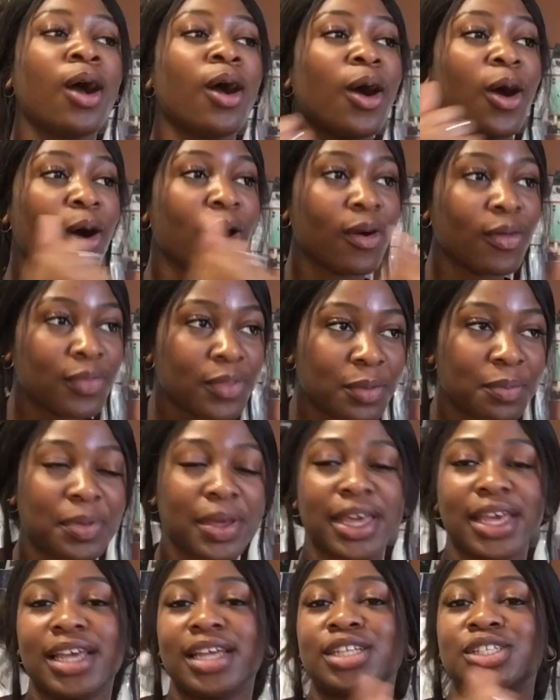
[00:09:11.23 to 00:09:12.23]
on the
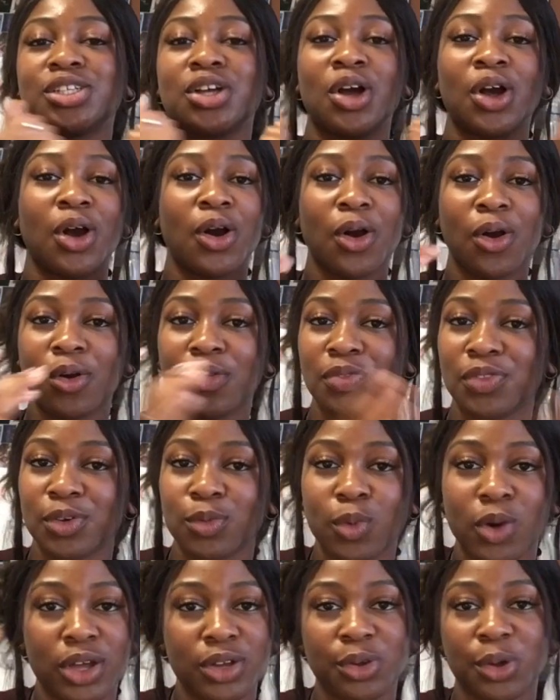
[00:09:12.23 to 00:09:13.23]
page, on the
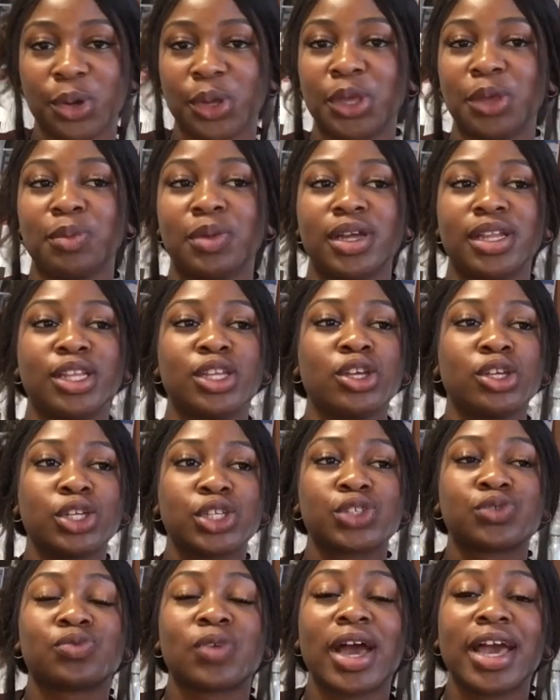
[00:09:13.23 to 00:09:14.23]
Word document. You're just
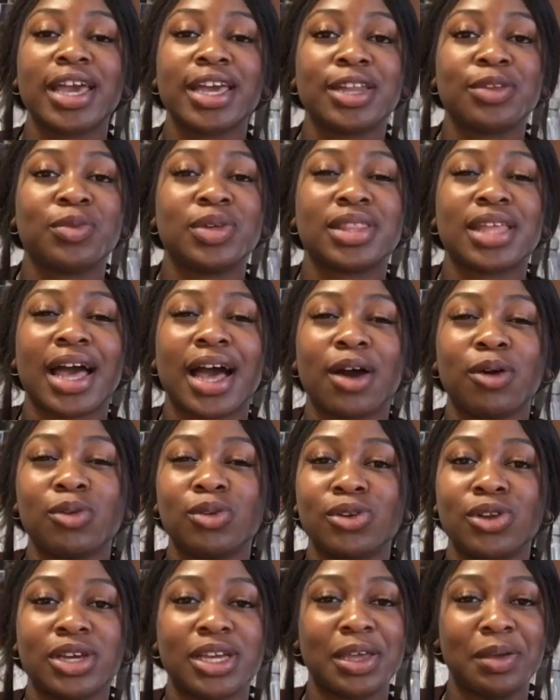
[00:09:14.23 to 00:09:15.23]
writing without
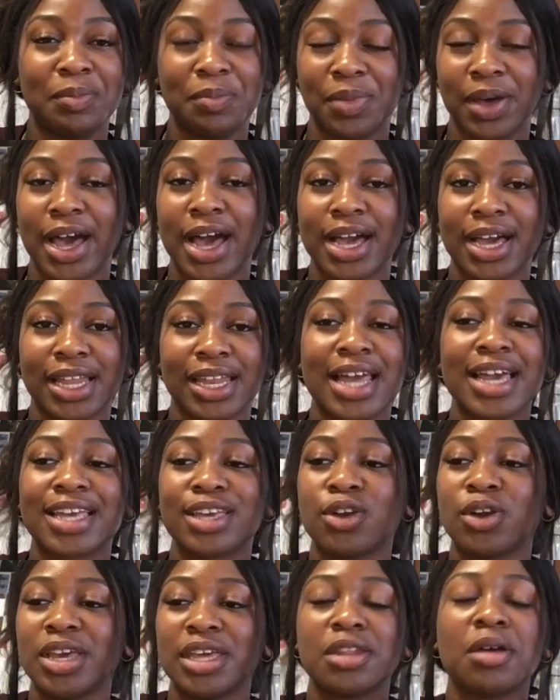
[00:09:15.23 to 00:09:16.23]
looking back, like you're
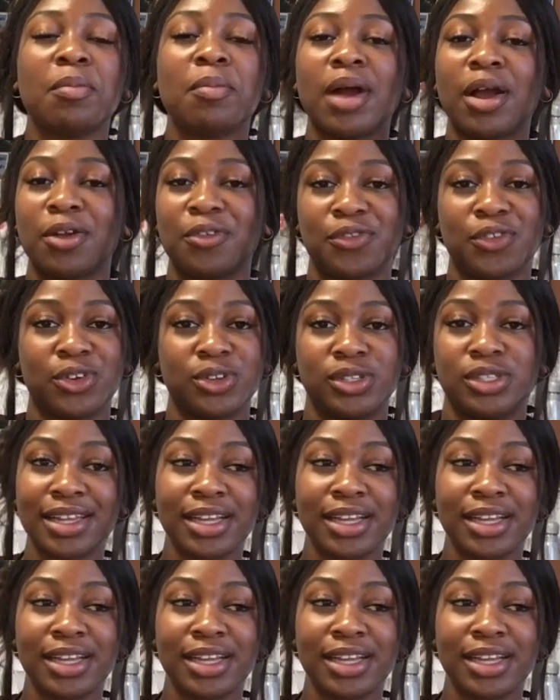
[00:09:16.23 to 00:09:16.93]
in a marathon.